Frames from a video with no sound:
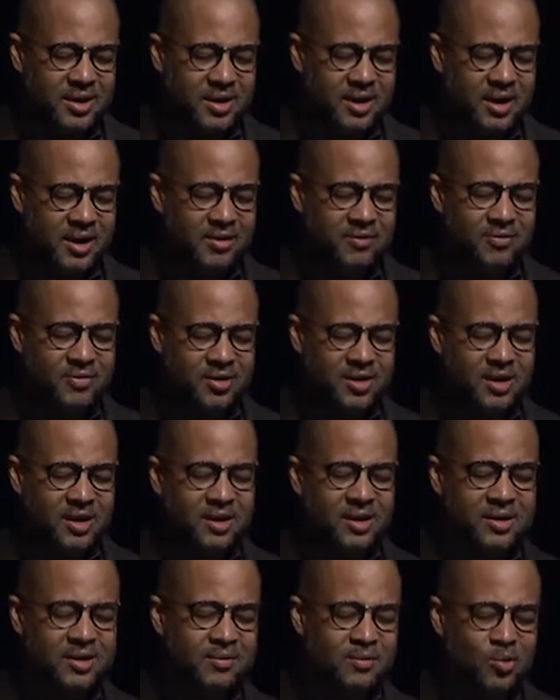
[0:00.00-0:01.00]

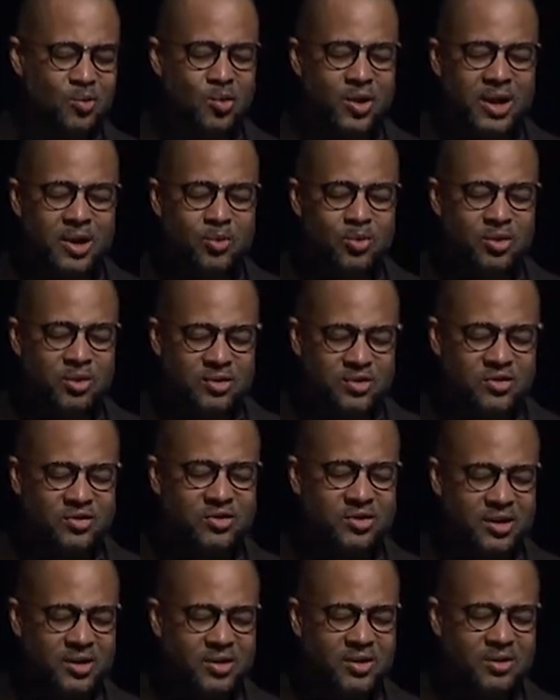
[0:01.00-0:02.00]
every wayward
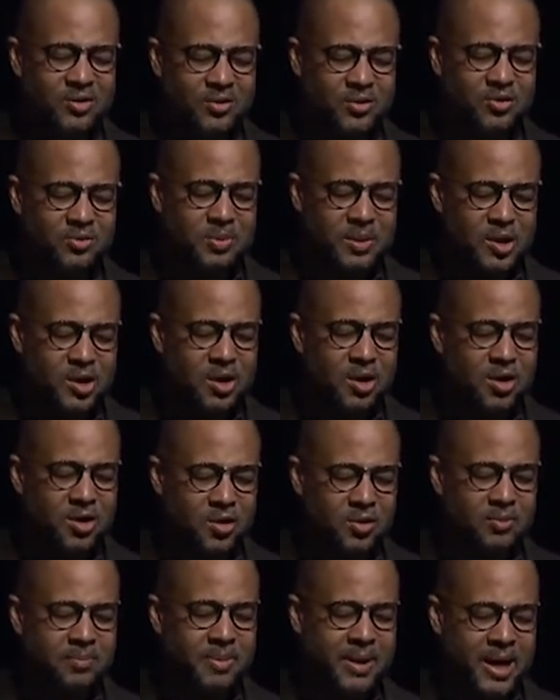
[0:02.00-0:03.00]
sinner who has been
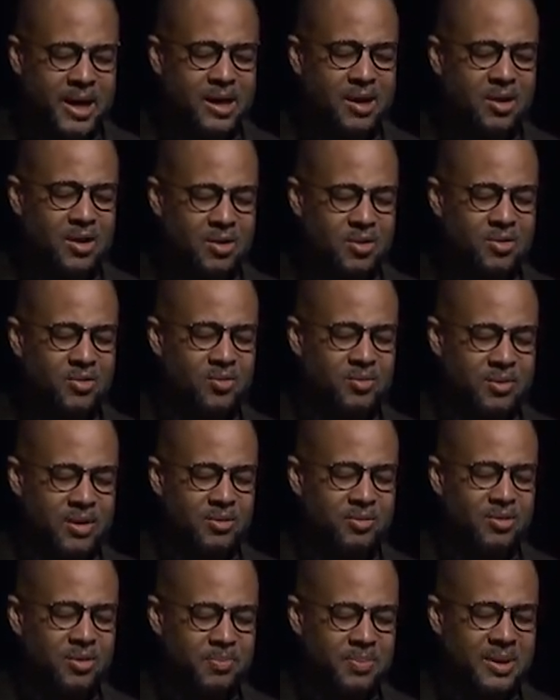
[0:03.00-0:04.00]
called back home
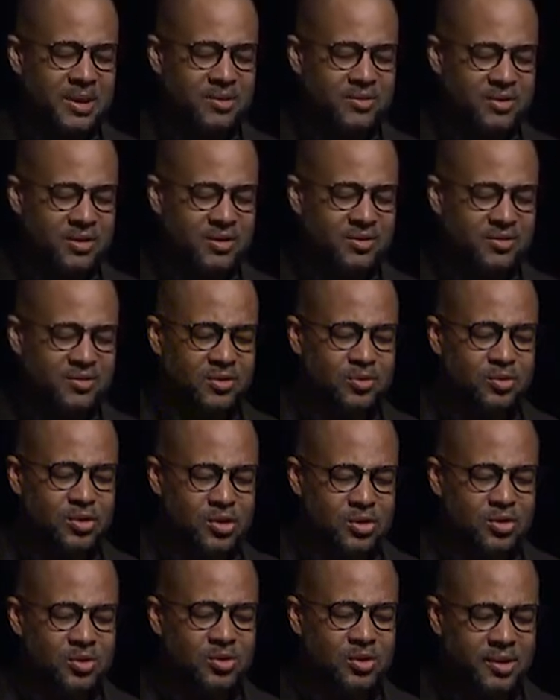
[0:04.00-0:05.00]
in repentance and
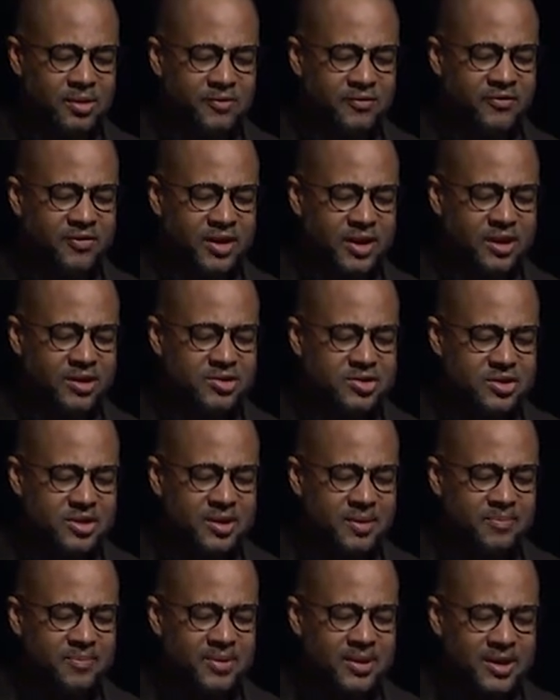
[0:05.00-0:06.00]
renewal of
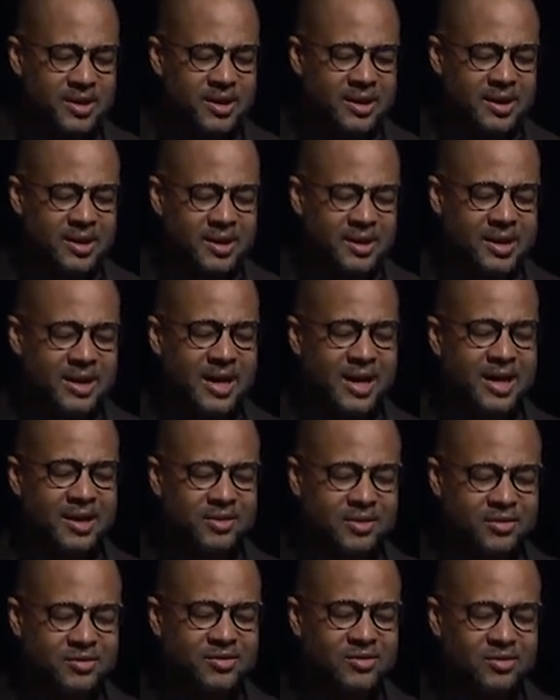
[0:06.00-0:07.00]
fellowship.
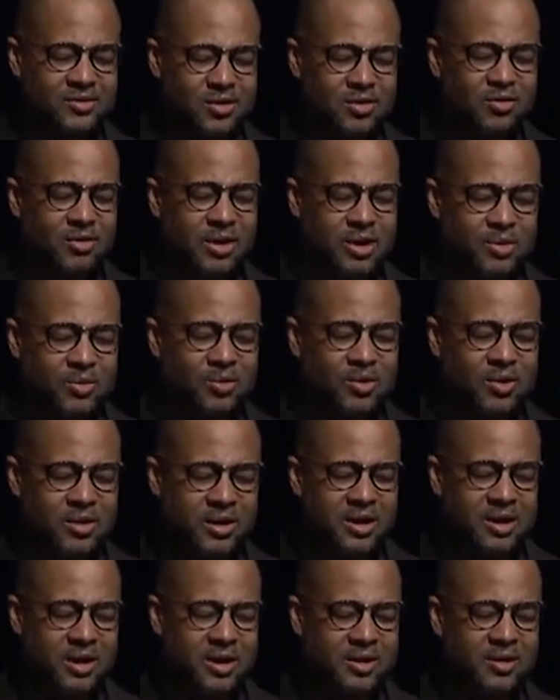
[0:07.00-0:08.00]
God, this is a great
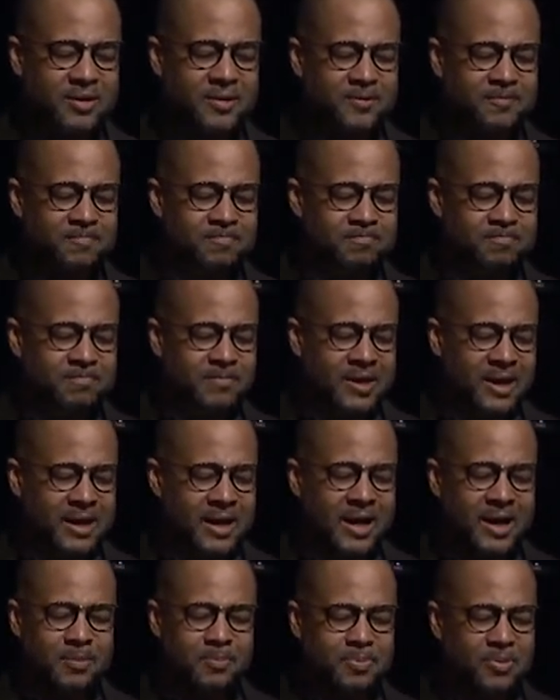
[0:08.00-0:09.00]
work here. And
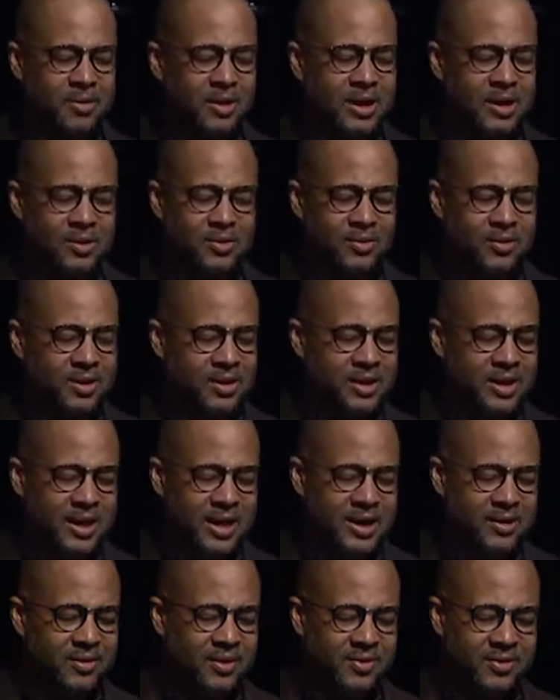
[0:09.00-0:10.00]
I pray, Lord
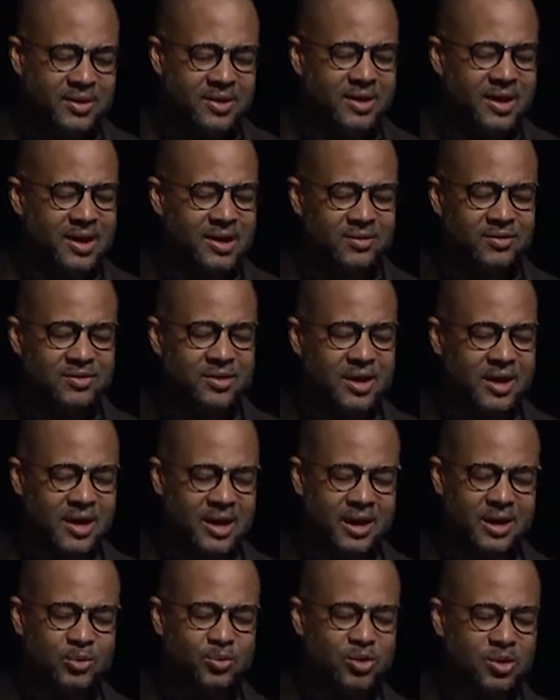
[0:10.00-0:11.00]
God, that the days
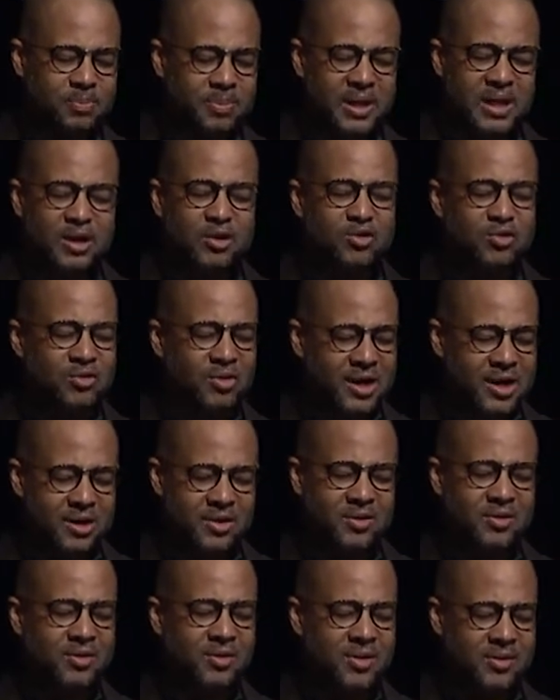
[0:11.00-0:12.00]
ahead would be
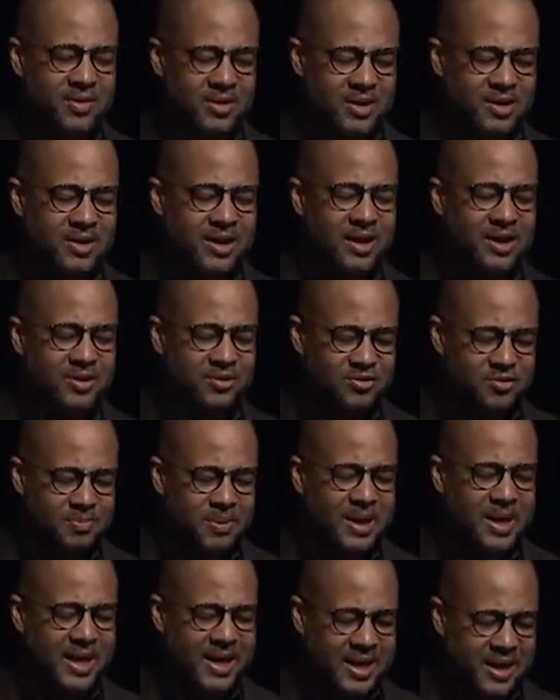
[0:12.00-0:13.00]
greater than the days
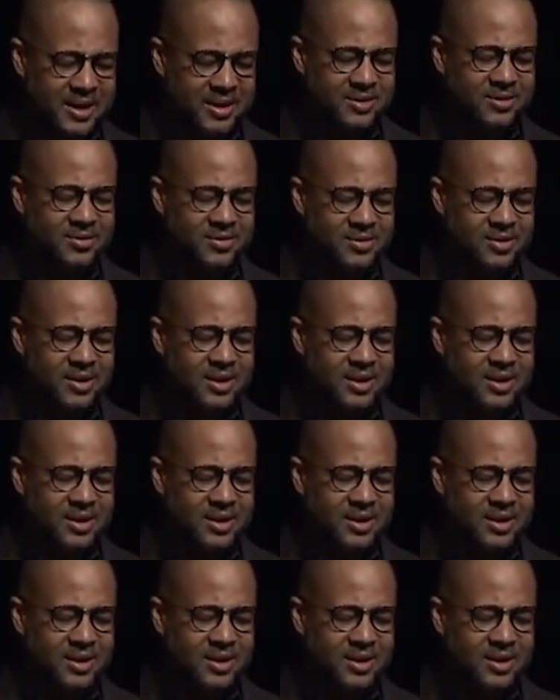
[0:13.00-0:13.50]
behind.